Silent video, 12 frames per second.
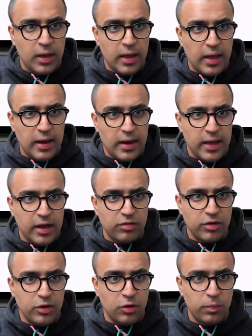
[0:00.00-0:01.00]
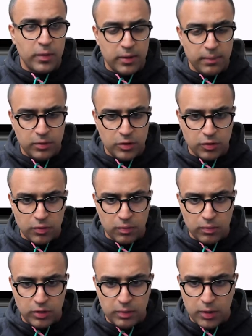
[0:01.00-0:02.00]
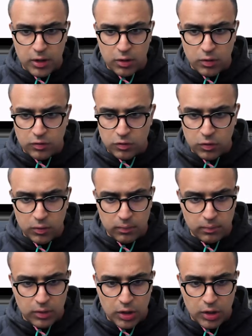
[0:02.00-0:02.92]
and I actually open up the term debug console,